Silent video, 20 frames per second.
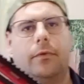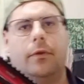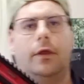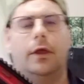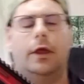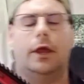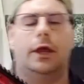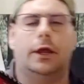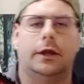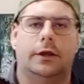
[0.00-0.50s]

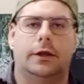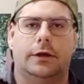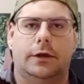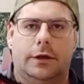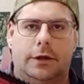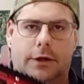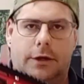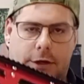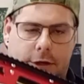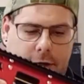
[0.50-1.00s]
and
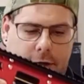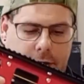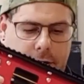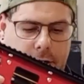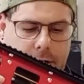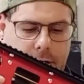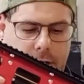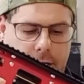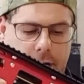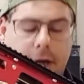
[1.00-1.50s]

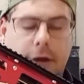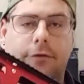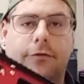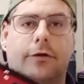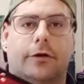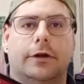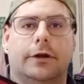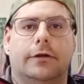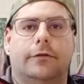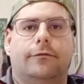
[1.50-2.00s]
he's got
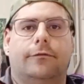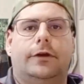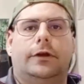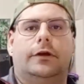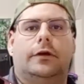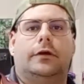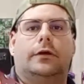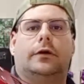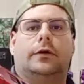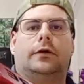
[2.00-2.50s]
a little
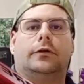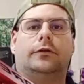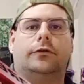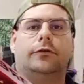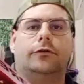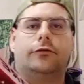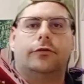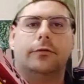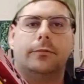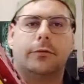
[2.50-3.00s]
video on
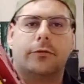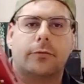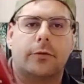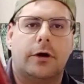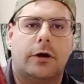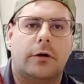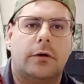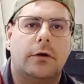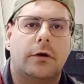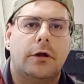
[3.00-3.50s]
YouTube as
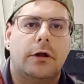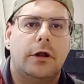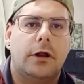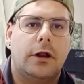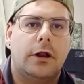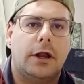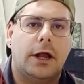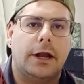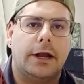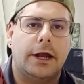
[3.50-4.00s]
well,
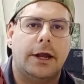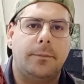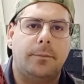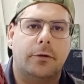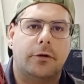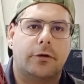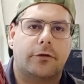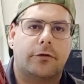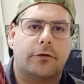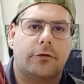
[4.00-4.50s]
and he
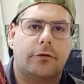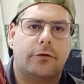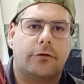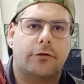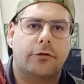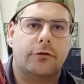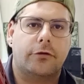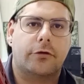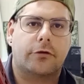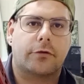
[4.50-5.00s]
put
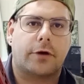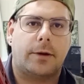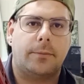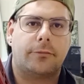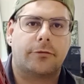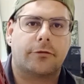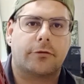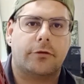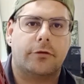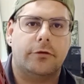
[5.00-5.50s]
two grub
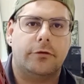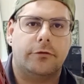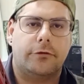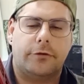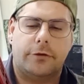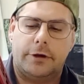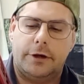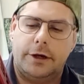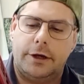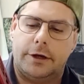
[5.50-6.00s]

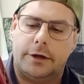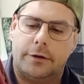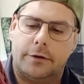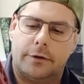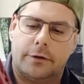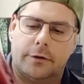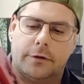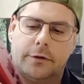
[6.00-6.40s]
screws in,